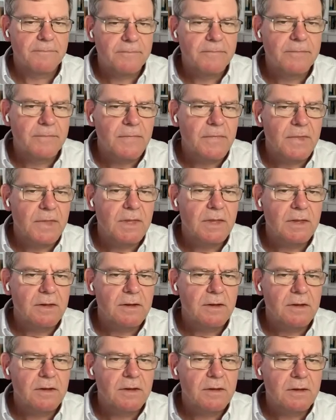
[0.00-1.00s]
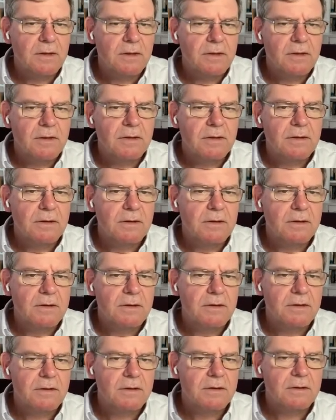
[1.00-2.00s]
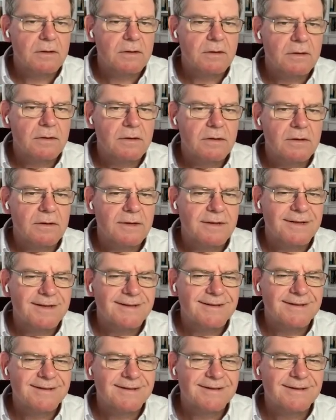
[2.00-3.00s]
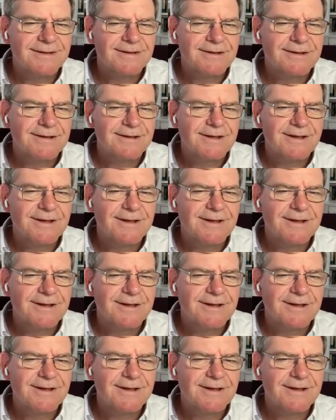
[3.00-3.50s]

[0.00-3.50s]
This person isn't speaking.